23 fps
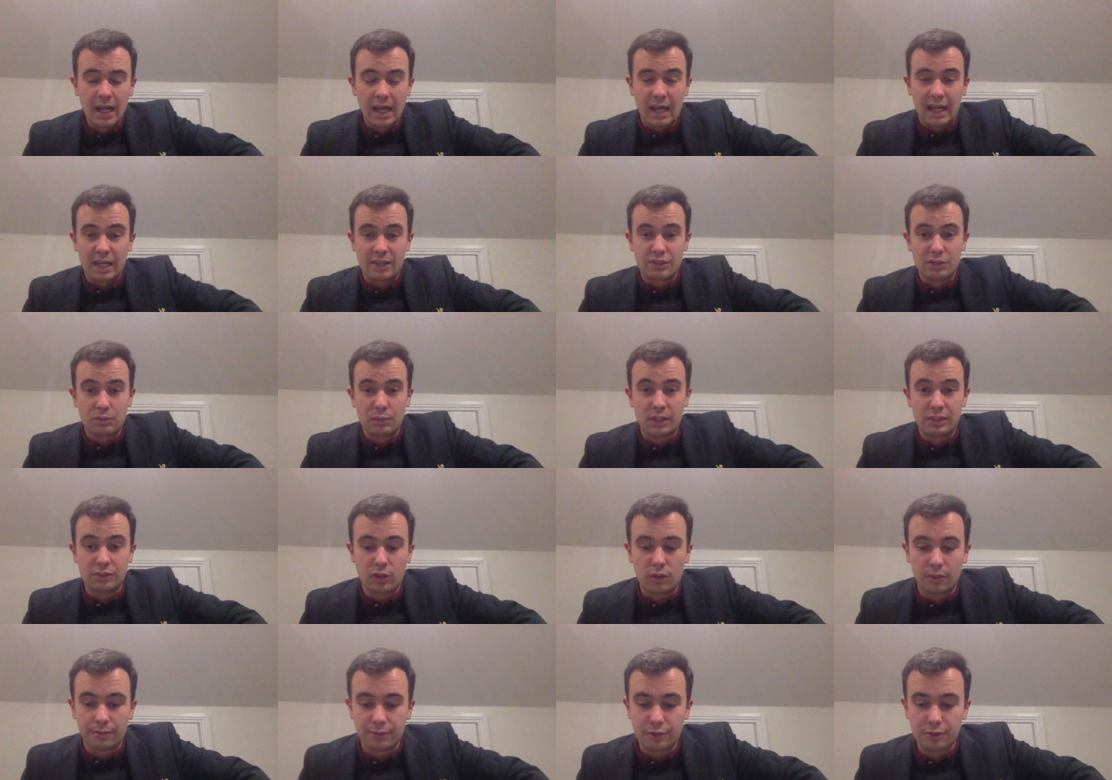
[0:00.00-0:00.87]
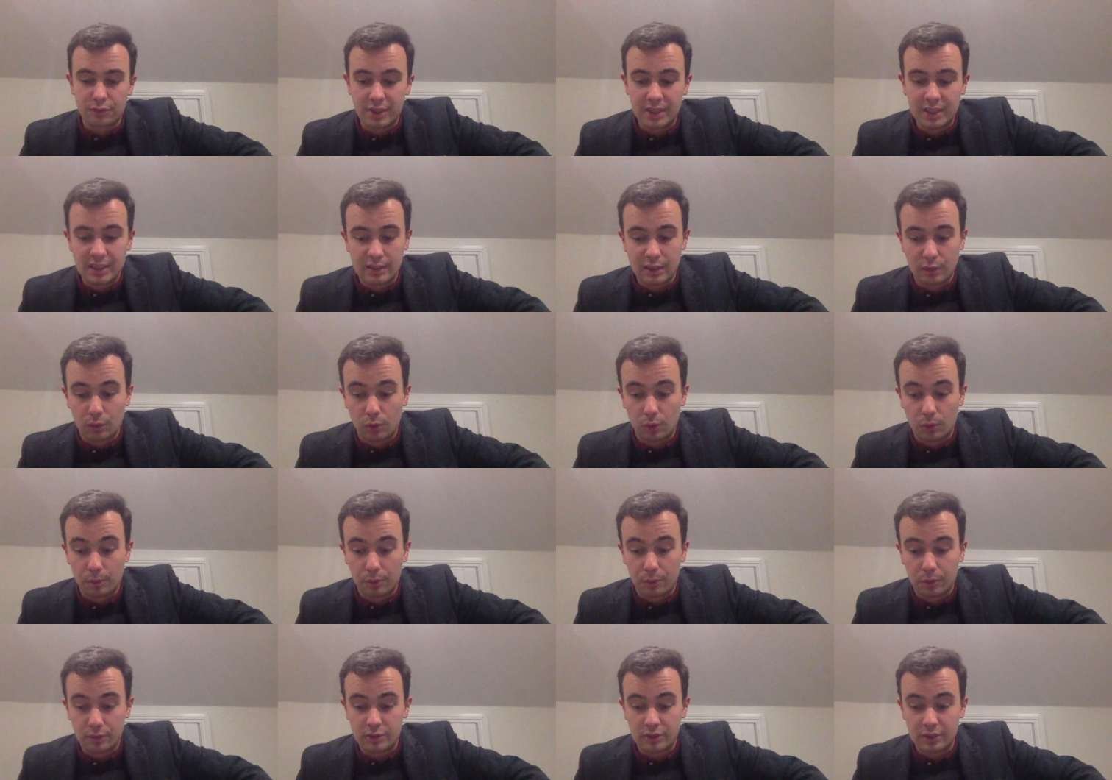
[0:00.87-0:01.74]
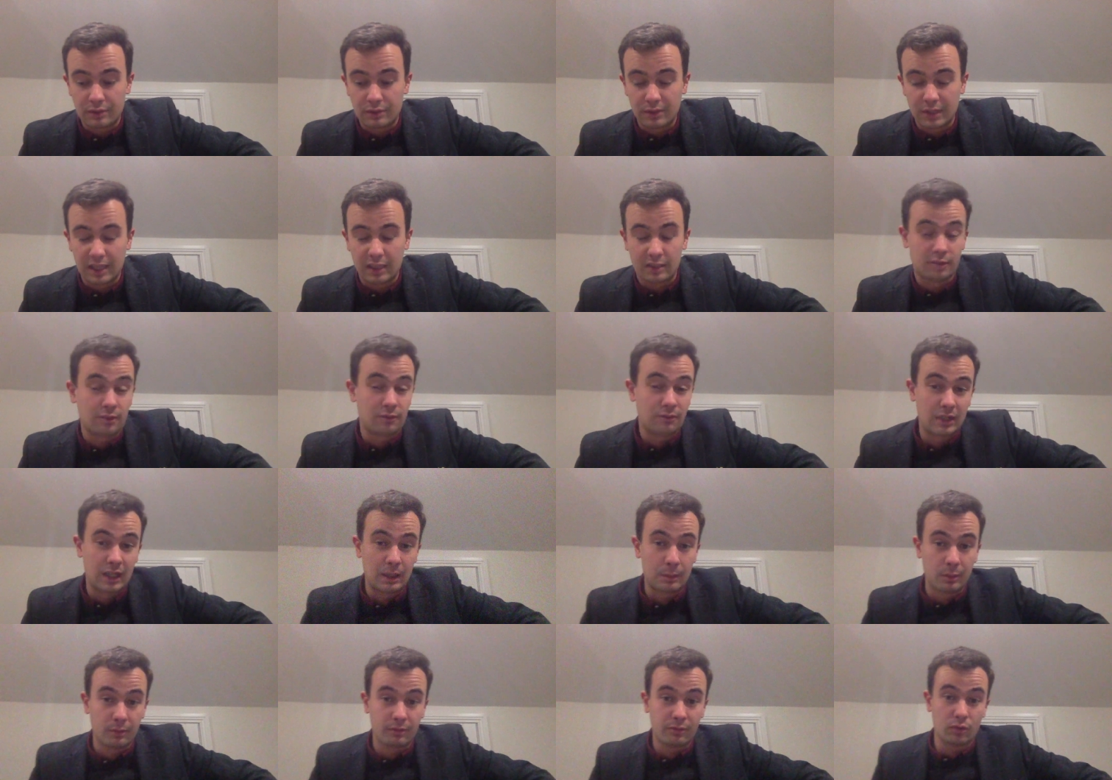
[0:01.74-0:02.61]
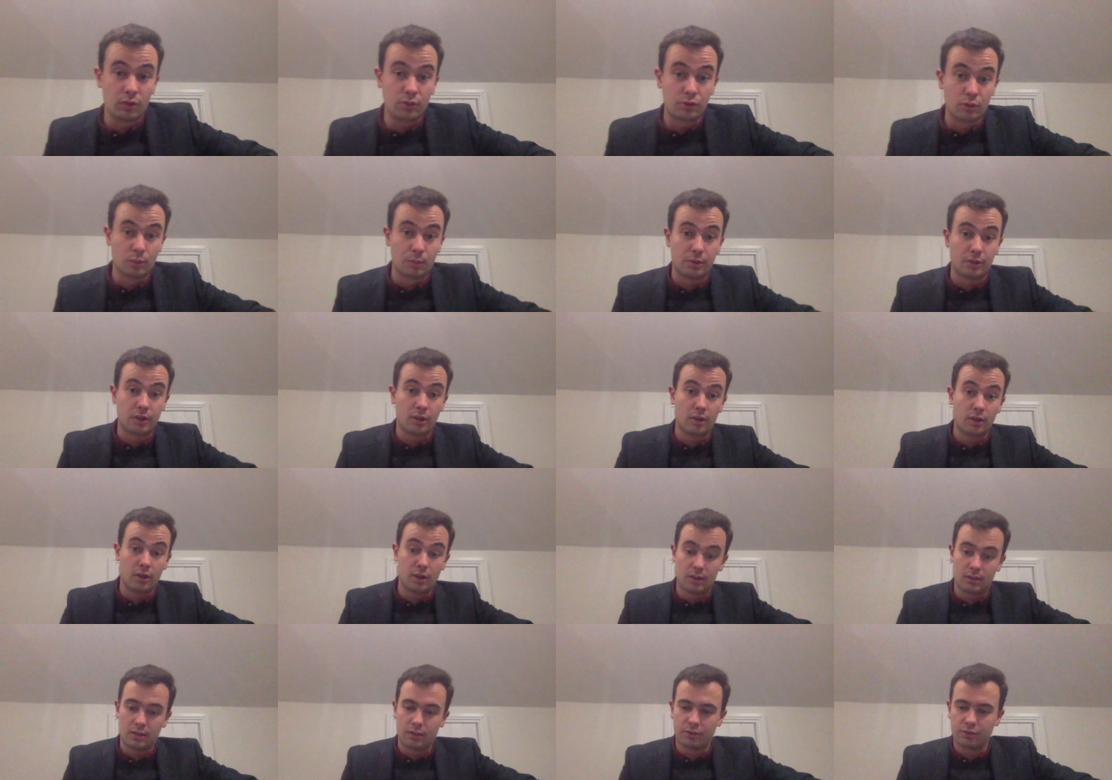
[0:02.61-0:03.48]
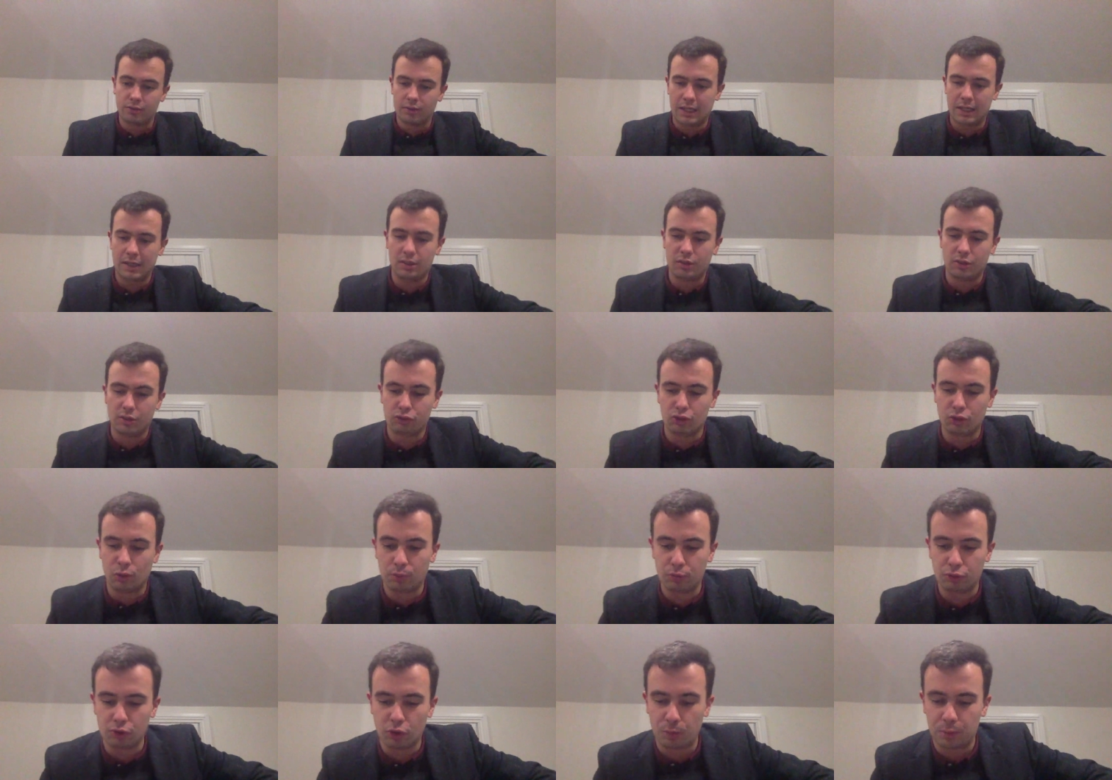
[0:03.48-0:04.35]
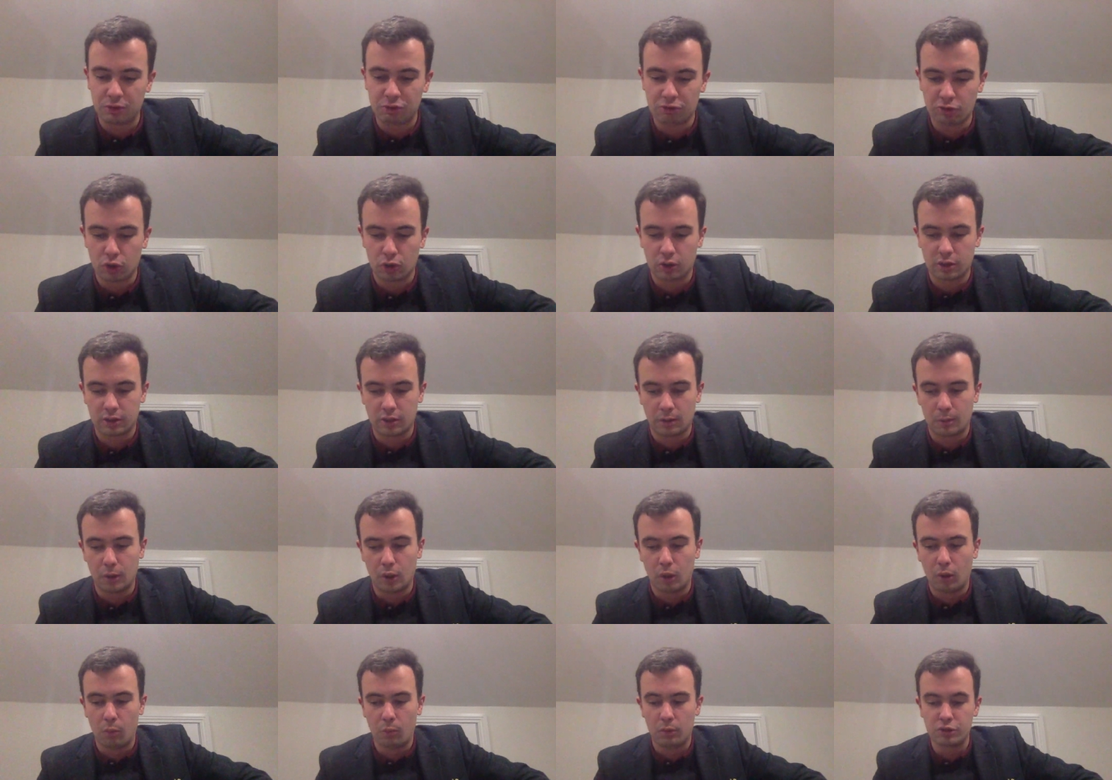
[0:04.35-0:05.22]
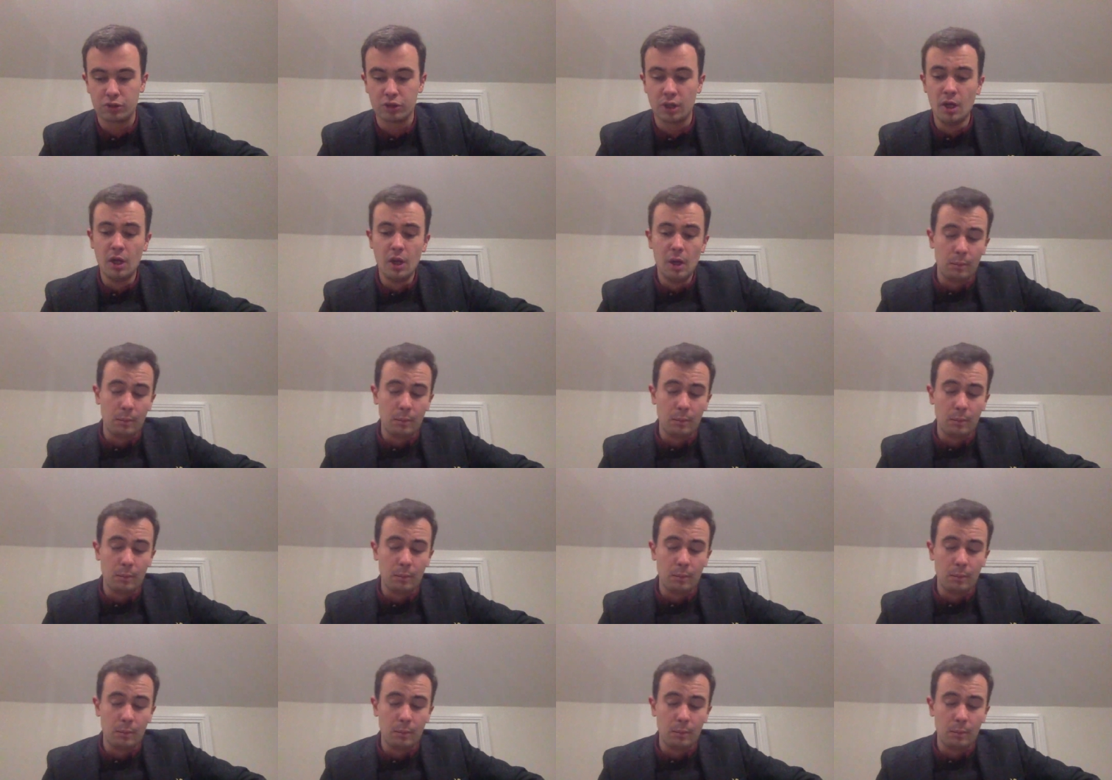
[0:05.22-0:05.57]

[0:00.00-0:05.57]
Uh, she went off three to one, but she fell on the flat before jumping a hurdle. So that kind of sums up his luck at the moment.